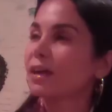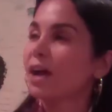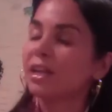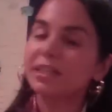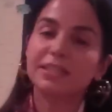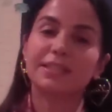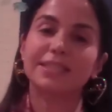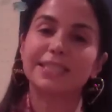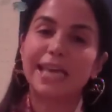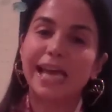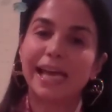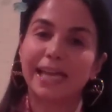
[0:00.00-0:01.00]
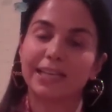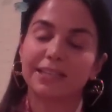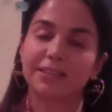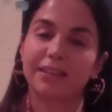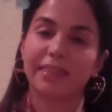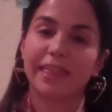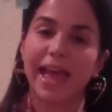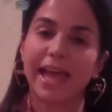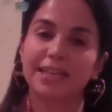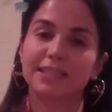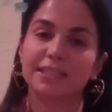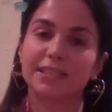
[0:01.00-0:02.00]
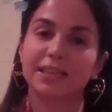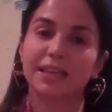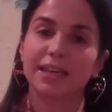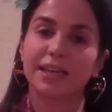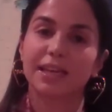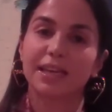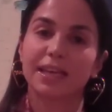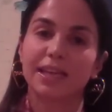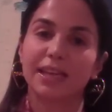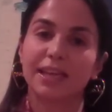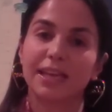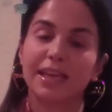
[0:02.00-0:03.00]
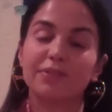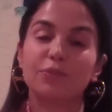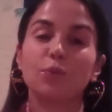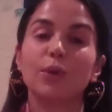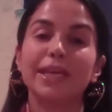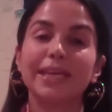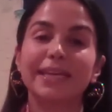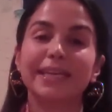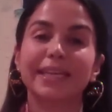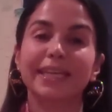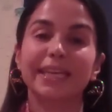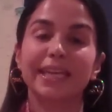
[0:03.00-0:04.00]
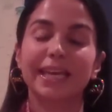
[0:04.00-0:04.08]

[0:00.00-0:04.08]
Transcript: understand that if we can